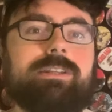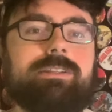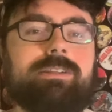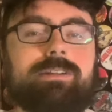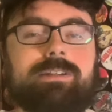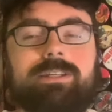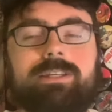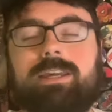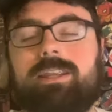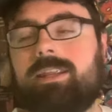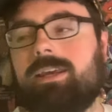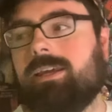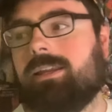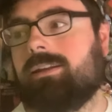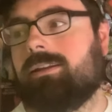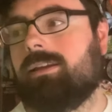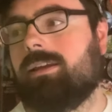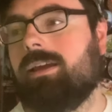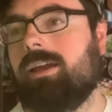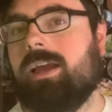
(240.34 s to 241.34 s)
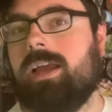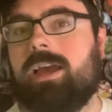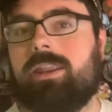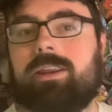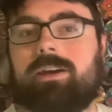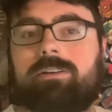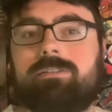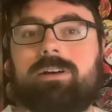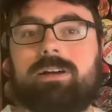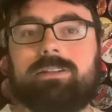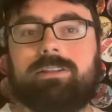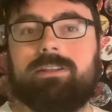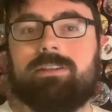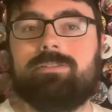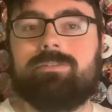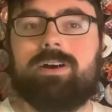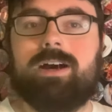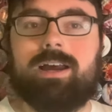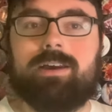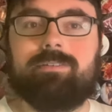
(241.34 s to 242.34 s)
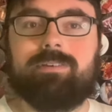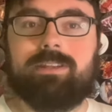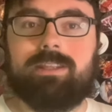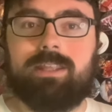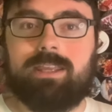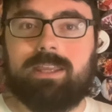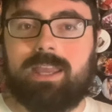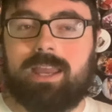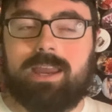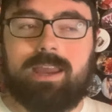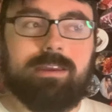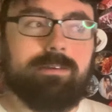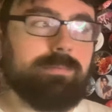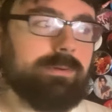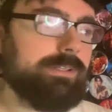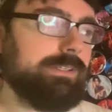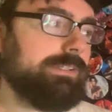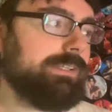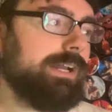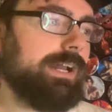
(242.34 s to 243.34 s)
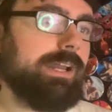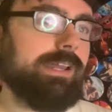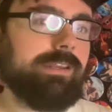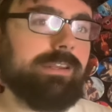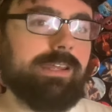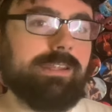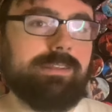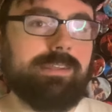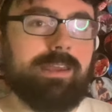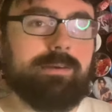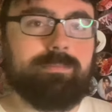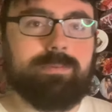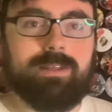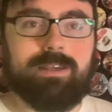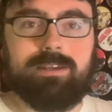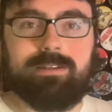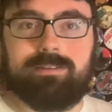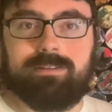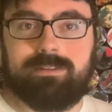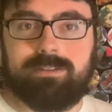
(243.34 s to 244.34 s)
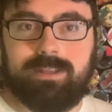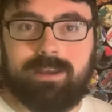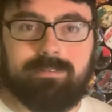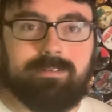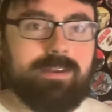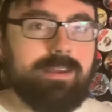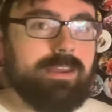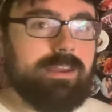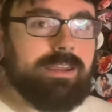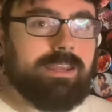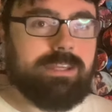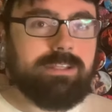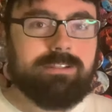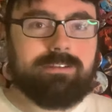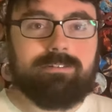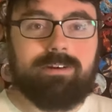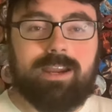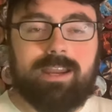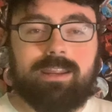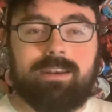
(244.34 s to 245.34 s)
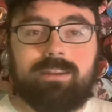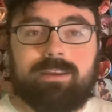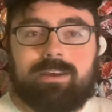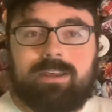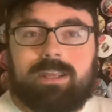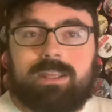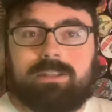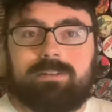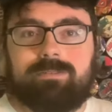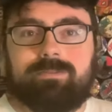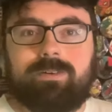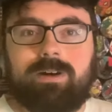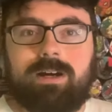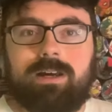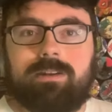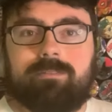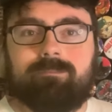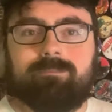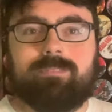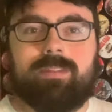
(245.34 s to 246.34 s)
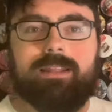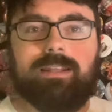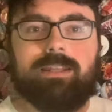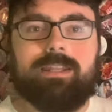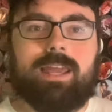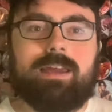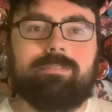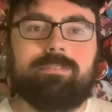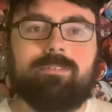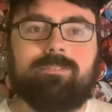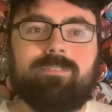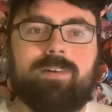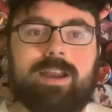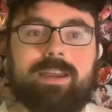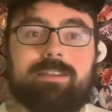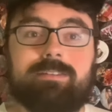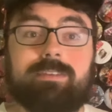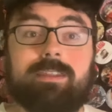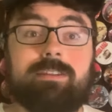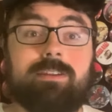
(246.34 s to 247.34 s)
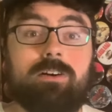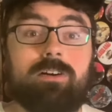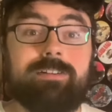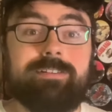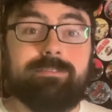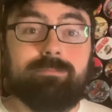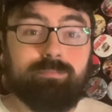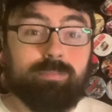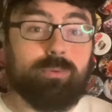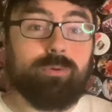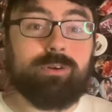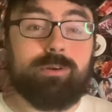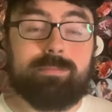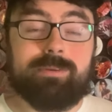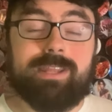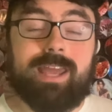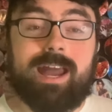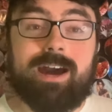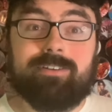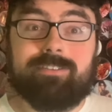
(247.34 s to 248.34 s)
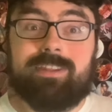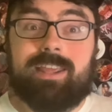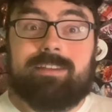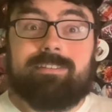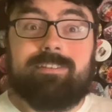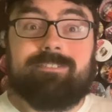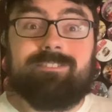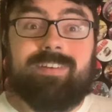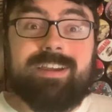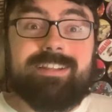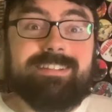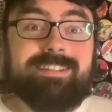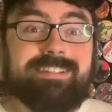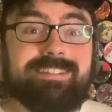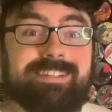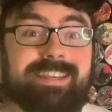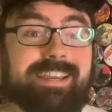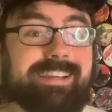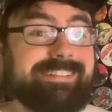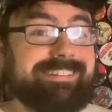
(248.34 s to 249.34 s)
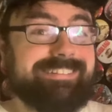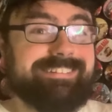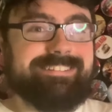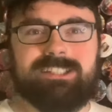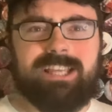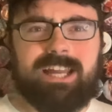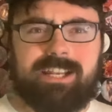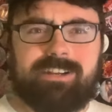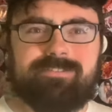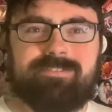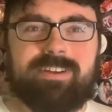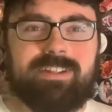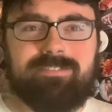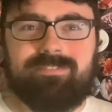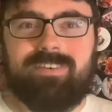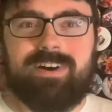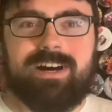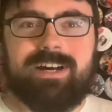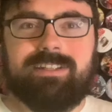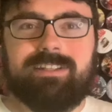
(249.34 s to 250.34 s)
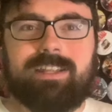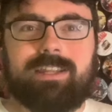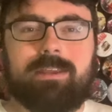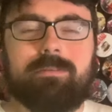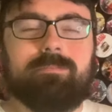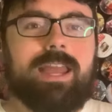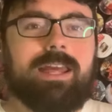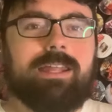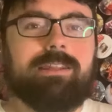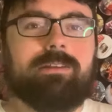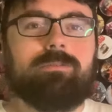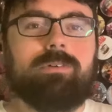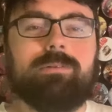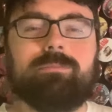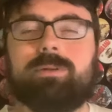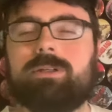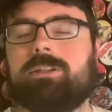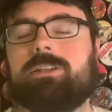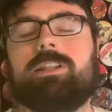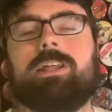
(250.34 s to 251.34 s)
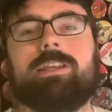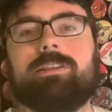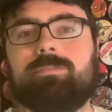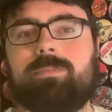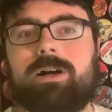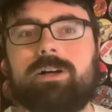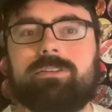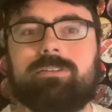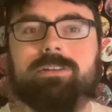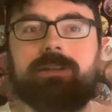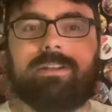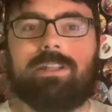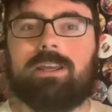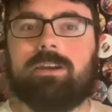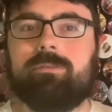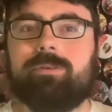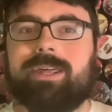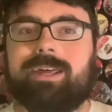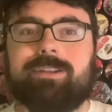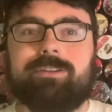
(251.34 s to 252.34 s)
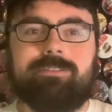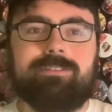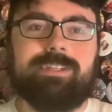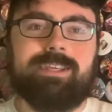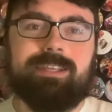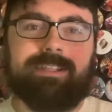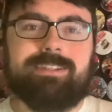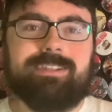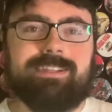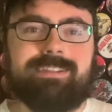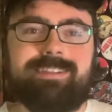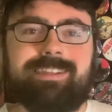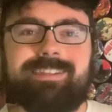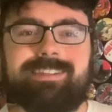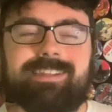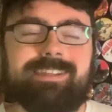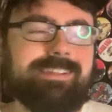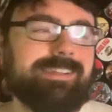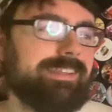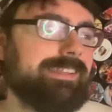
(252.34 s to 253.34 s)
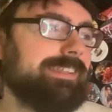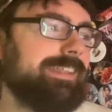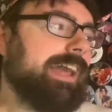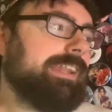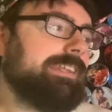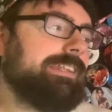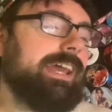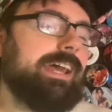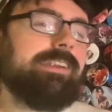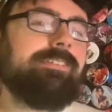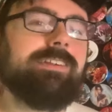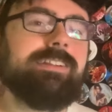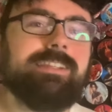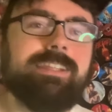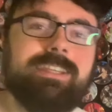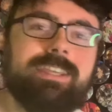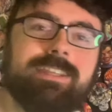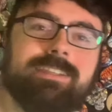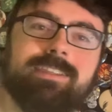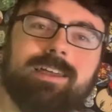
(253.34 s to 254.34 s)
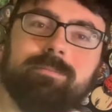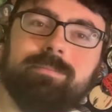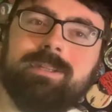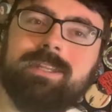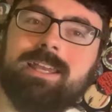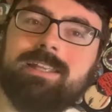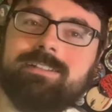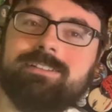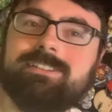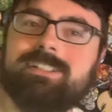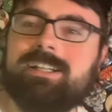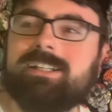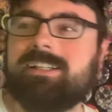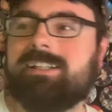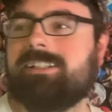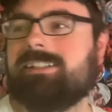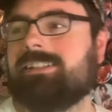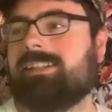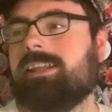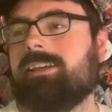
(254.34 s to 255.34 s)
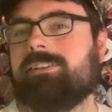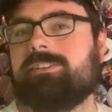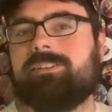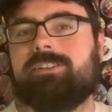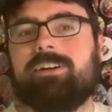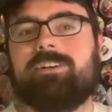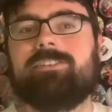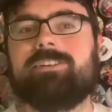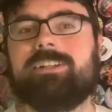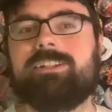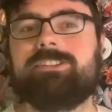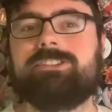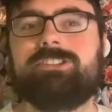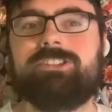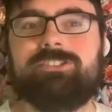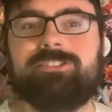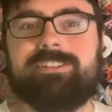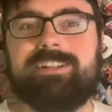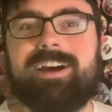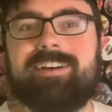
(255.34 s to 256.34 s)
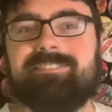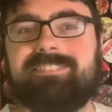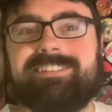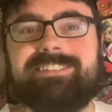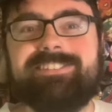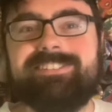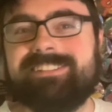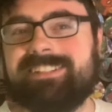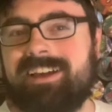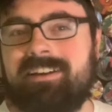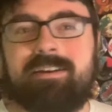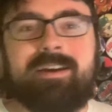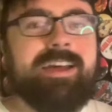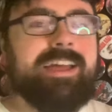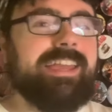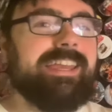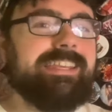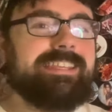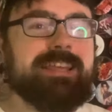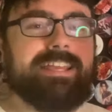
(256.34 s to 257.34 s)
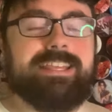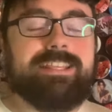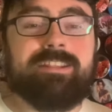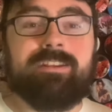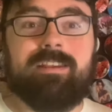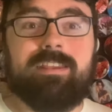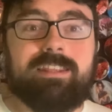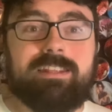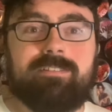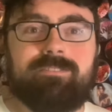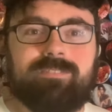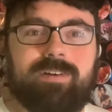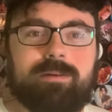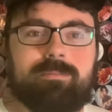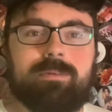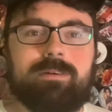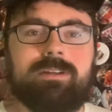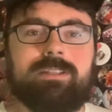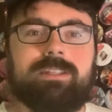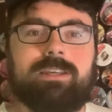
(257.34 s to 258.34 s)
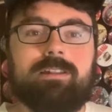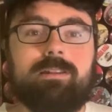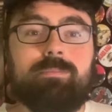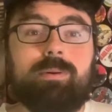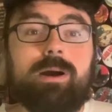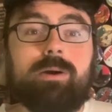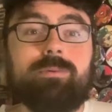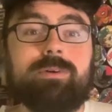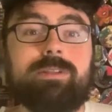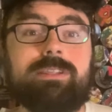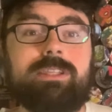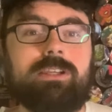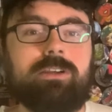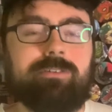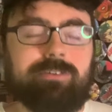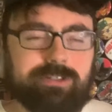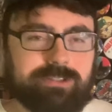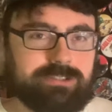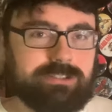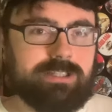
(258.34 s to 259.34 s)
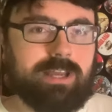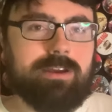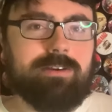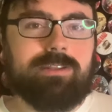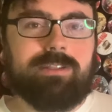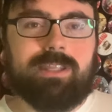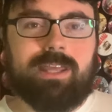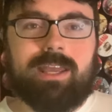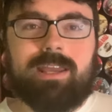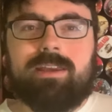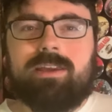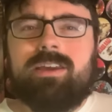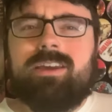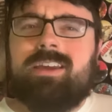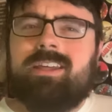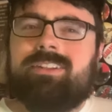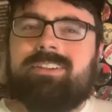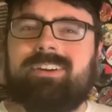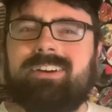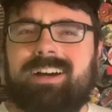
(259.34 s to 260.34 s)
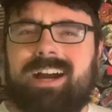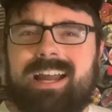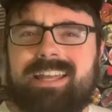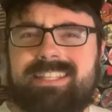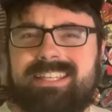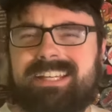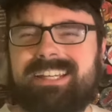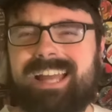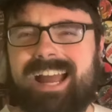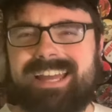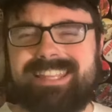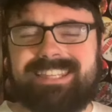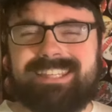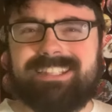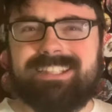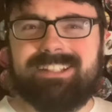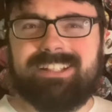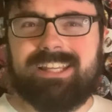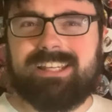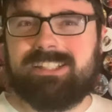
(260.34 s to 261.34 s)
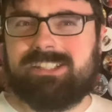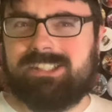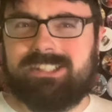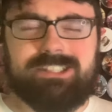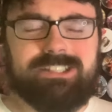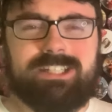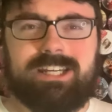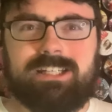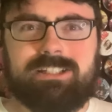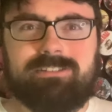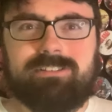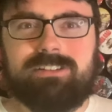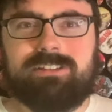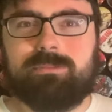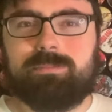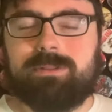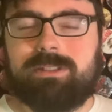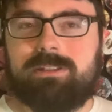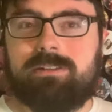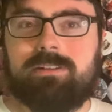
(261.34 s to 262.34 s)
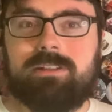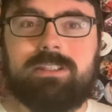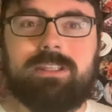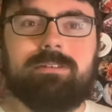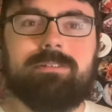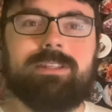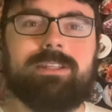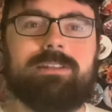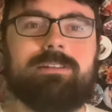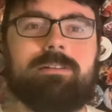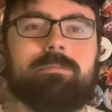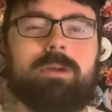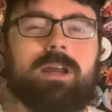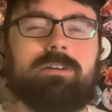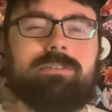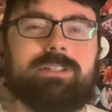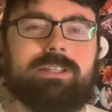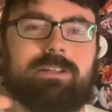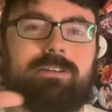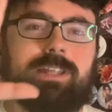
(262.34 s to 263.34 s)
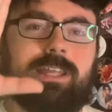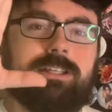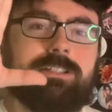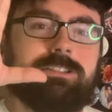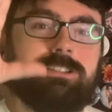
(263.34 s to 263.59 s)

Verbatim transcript: to get in and they're trying to survive and it's like yeah everybody died at that place and stuff it's great it's fun and then they have to fight then all bored up in the house and they have to fight these things it's kind of it's fun and, and the one brother's like smarter and he's like we gotta do this this this this this the dad eventually gets up and he has a shotgun and he's like going and shooting them and doing it, it's a it's a fun movie the only part with the creatures i would say yeah i think i think they're like cgi creatures but they do this thing when they do the map and you're like